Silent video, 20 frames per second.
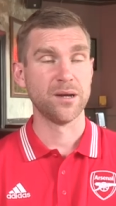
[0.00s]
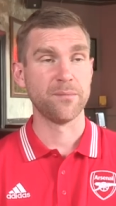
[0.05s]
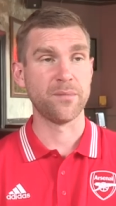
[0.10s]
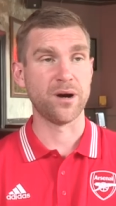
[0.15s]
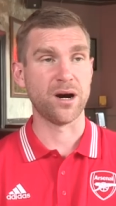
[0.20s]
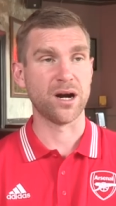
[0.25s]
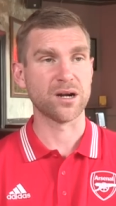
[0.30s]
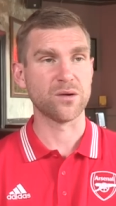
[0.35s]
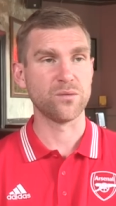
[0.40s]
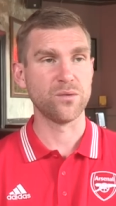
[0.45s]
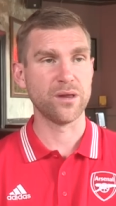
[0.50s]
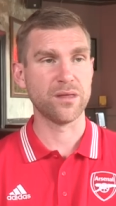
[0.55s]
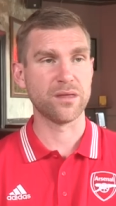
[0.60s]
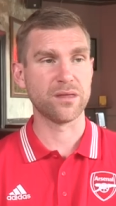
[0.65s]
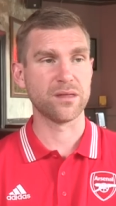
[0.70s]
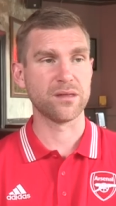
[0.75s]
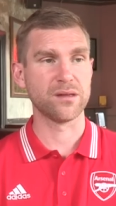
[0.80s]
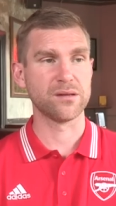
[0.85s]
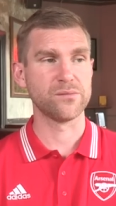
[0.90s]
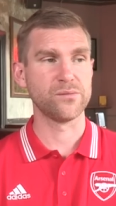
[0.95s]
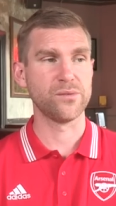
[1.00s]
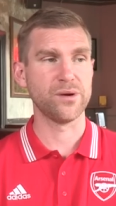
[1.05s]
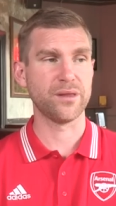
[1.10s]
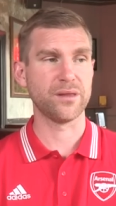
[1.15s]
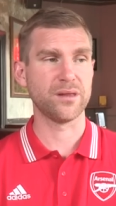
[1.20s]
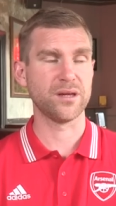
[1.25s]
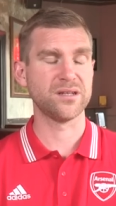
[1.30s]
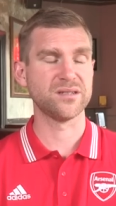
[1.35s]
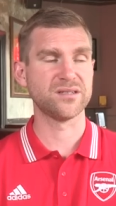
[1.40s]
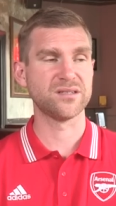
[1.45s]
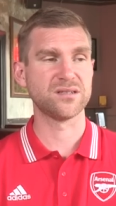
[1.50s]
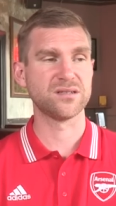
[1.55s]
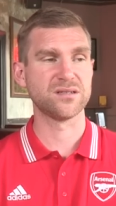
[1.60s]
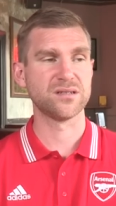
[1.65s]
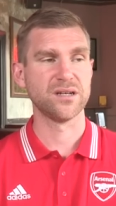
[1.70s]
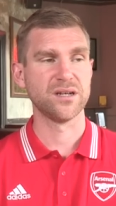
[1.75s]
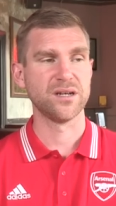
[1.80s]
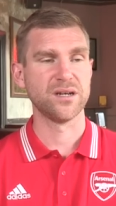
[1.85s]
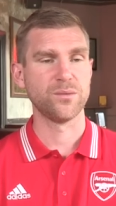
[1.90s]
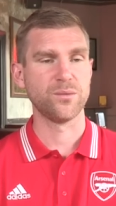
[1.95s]
mark with with his
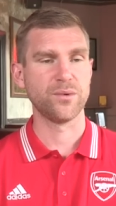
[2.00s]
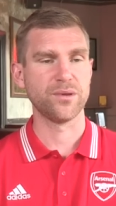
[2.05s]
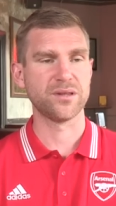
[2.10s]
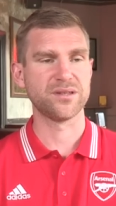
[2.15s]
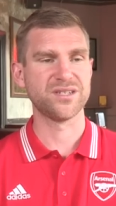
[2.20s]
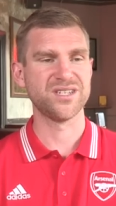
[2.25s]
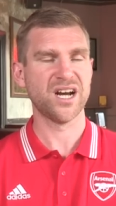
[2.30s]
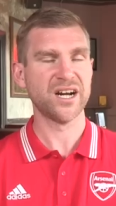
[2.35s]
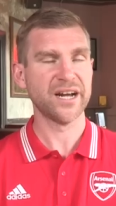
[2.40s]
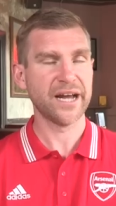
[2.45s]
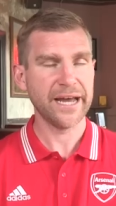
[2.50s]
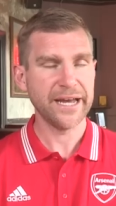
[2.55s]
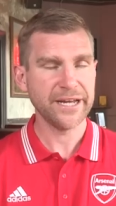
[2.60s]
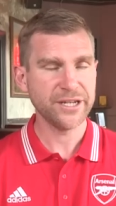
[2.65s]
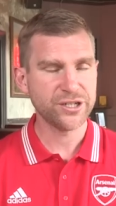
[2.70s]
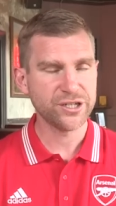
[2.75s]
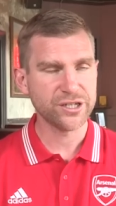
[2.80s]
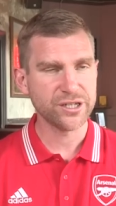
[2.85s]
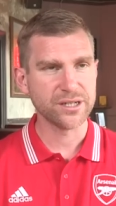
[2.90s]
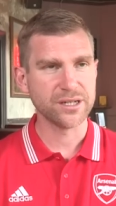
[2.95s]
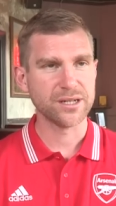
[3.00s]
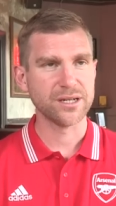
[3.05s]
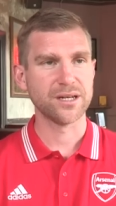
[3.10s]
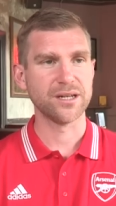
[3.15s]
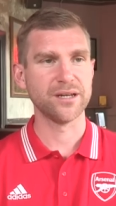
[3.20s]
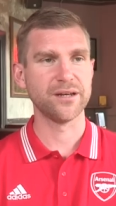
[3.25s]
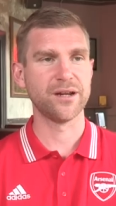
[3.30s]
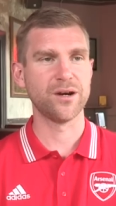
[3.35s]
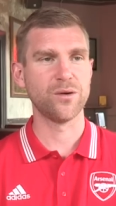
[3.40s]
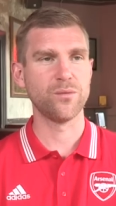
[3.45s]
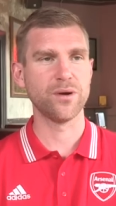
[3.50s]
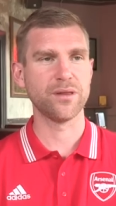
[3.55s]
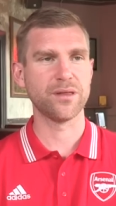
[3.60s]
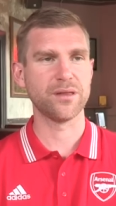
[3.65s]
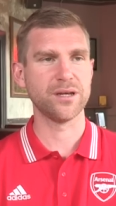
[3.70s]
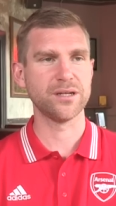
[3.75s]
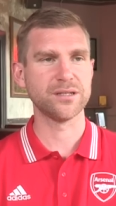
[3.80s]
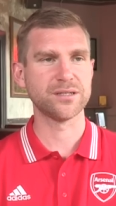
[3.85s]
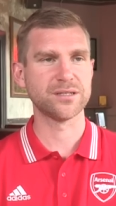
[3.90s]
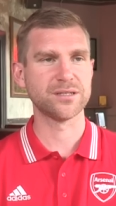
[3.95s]
with his young age, you know, with
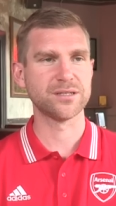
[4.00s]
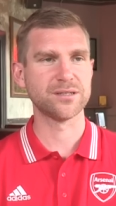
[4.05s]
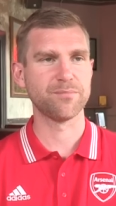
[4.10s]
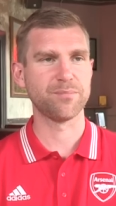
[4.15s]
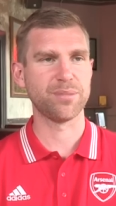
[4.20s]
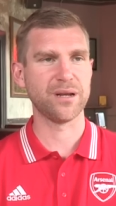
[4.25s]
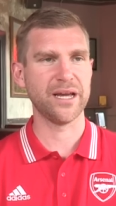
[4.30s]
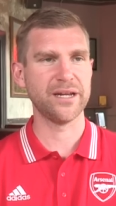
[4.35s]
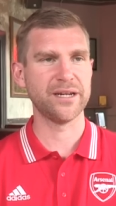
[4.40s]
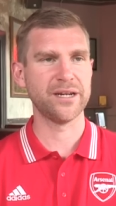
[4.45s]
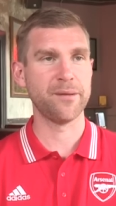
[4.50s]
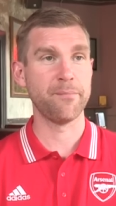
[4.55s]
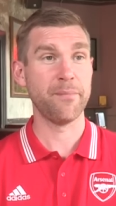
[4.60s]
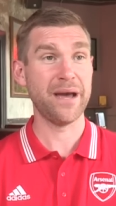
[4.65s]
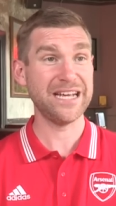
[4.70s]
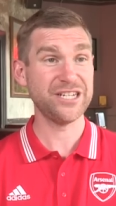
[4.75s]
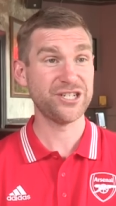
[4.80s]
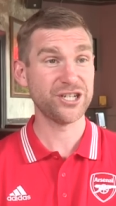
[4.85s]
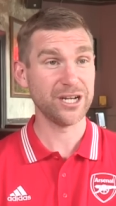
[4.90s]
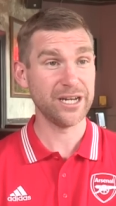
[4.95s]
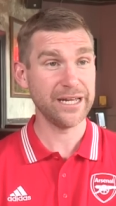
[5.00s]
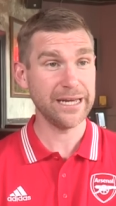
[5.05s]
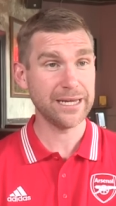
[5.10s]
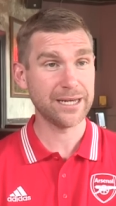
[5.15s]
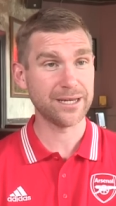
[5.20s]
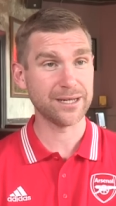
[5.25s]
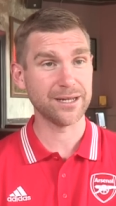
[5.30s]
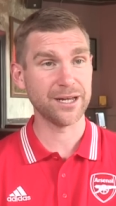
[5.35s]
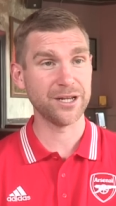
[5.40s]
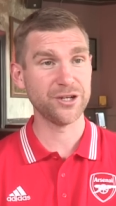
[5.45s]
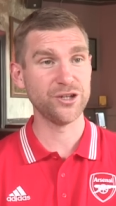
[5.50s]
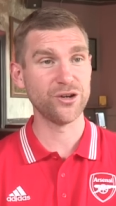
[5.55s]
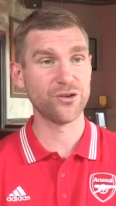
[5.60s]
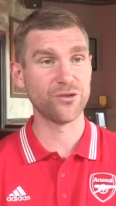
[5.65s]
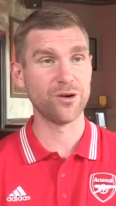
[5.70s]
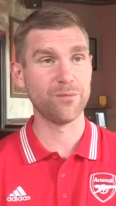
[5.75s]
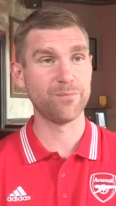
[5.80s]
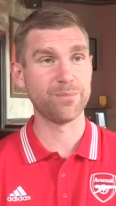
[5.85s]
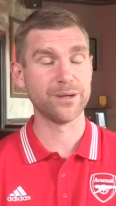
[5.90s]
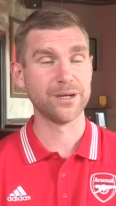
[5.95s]
his playing in a major league in
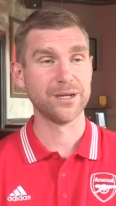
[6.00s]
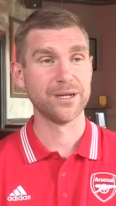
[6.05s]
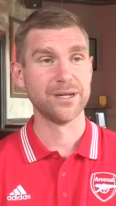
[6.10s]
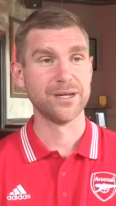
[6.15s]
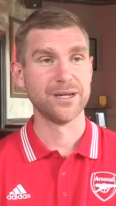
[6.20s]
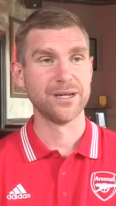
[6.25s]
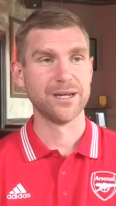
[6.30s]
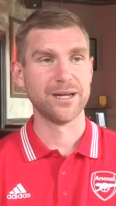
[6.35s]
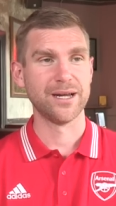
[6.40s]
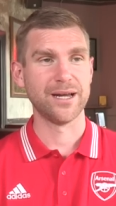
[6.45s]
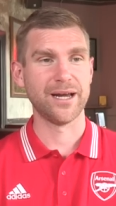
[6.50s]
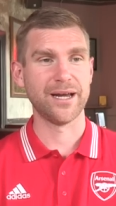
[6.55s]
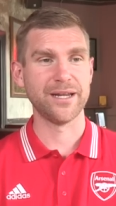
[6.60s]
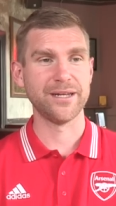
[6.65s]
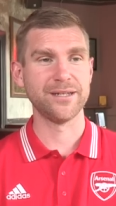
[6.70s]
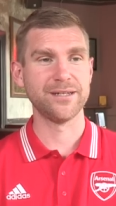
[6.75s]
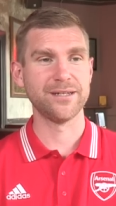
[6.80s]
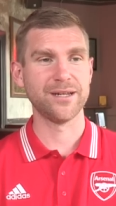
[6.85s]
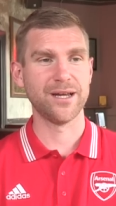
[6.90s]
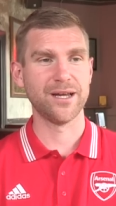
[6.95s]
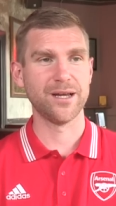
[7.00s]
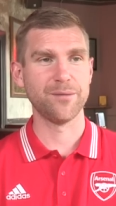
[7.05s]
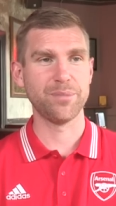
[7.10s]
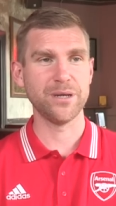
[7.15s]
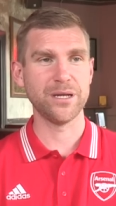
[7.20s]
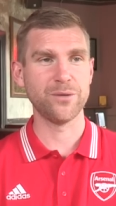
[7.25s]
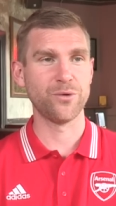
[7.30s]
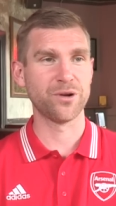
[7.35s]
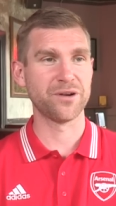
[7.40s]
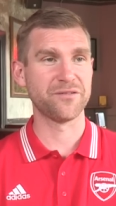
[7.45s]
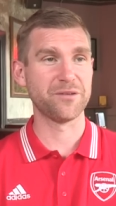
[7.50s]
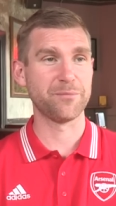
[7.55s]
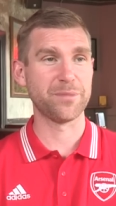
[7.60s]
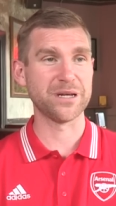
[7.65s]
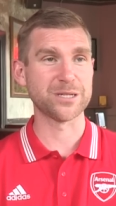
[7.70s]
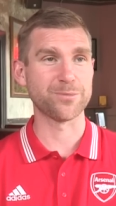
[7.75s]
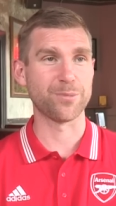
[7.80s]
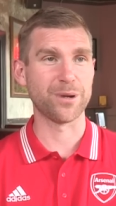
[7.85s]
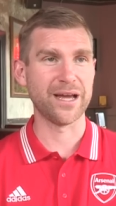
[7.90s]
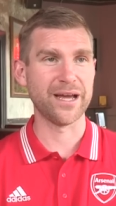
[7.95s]
Europe and uh, being one of the
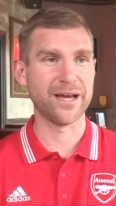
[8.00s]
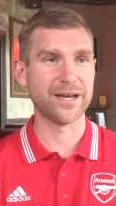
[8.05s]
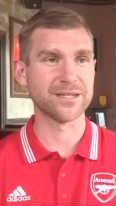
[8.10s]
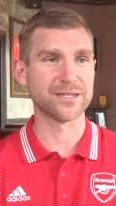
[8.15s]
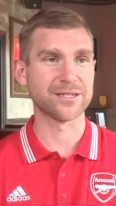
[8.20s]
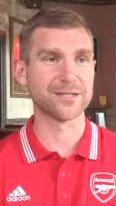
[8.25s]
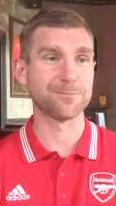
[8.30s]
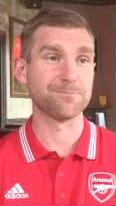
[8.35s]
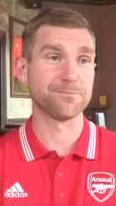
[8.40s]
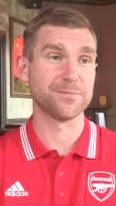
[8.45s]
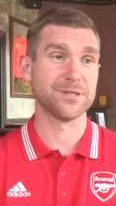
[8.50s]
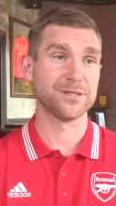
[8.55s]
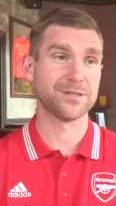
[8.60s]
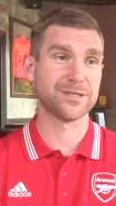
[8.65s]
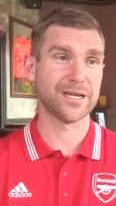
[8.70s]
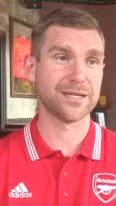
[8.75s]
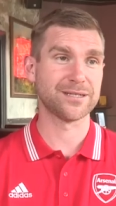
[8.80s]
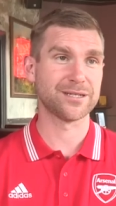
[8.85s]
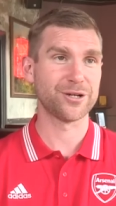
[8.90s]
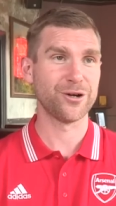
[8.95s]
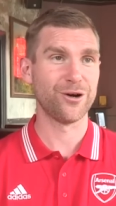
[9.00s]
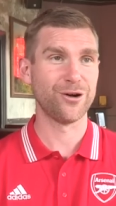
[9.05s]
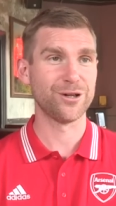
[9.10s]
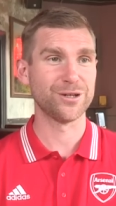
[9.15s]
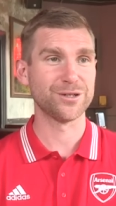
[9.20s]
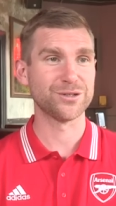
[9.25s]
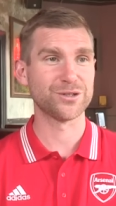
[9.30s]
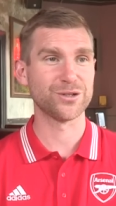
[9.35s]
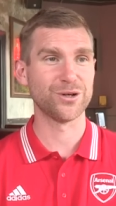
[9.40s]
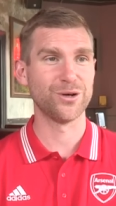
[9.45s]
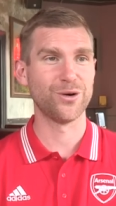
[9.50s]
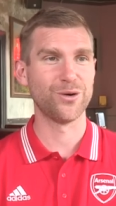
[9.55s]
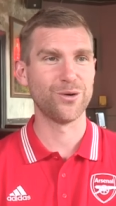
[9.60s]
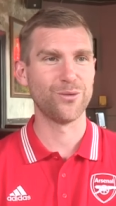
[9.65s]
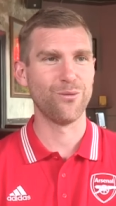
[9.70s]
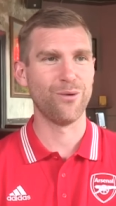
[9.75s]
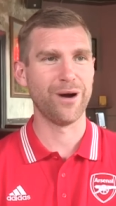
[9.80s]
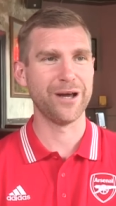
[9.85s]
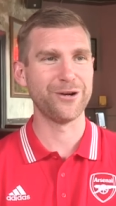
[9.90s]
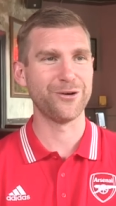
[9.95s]
best players says it all.
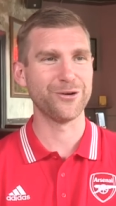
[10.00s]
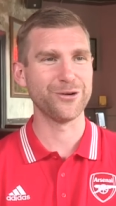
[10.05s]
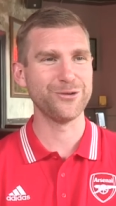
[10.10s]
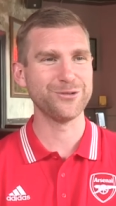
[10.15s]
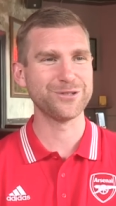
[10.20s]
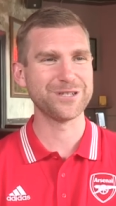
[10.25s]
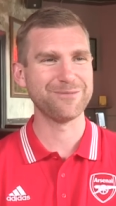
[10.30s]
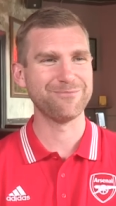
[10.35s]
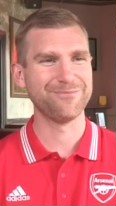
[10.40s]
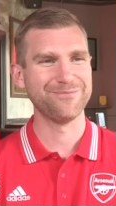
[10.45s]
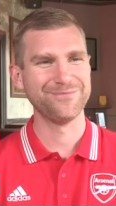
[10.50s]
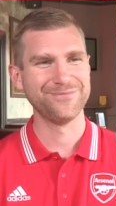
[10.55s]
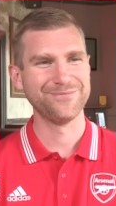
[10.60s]
So why not use him?